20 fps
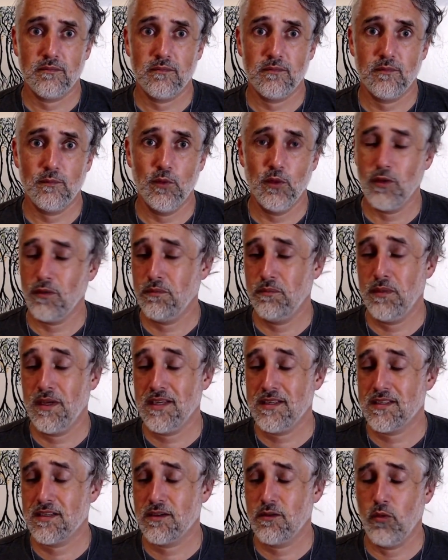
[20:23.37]
real
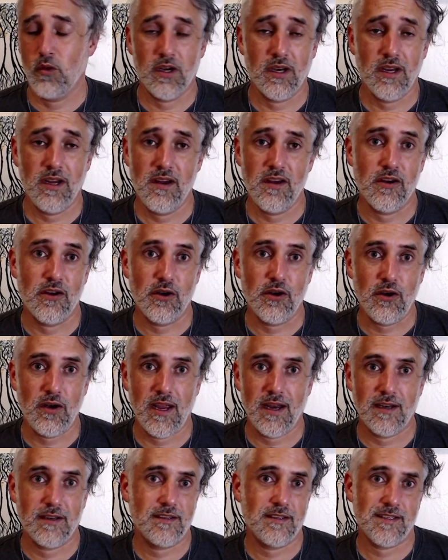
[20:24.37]
basic one here,
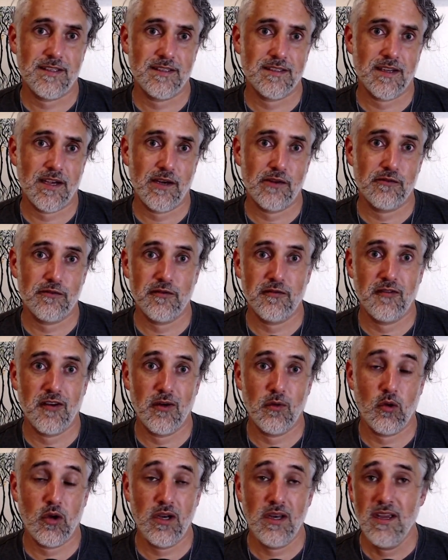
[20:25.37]
and this is kind of a fun
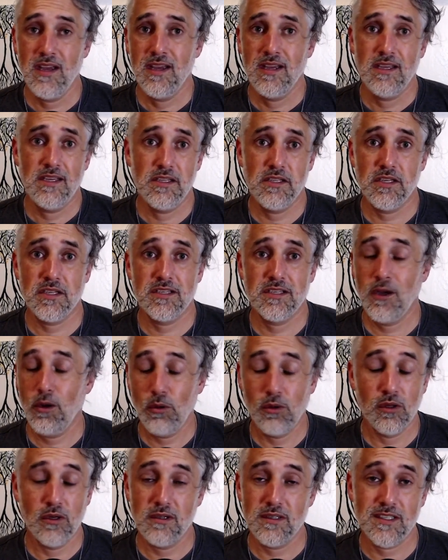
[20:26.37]
one, is just go
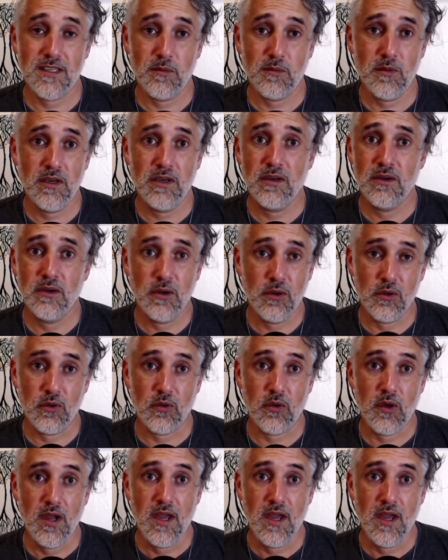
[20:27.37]
learn something new.